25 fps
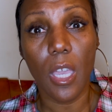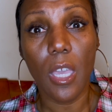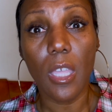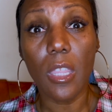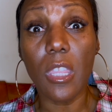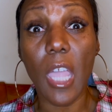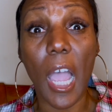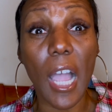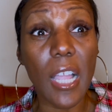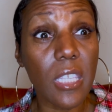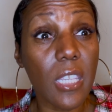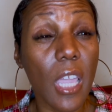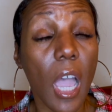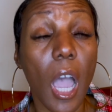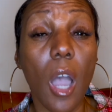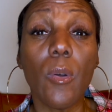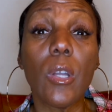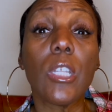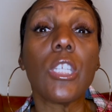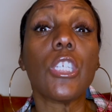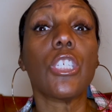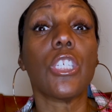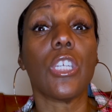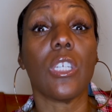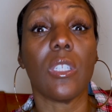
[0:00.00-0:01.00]
That's how
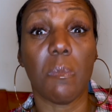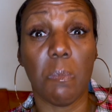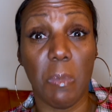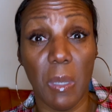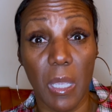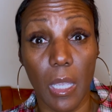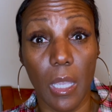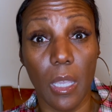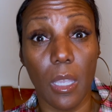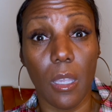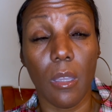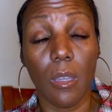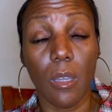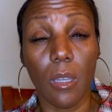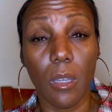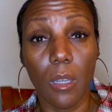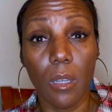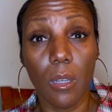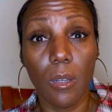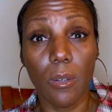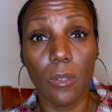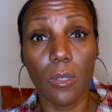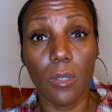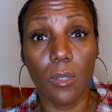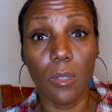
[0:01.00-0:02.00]
it should be.
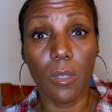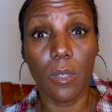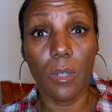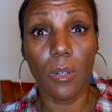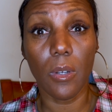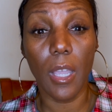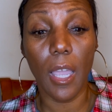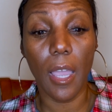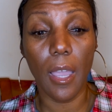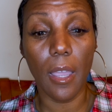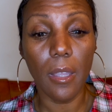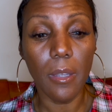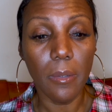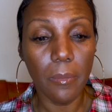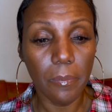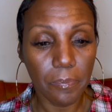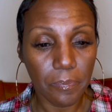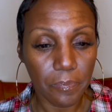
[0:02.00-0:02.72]
Okay.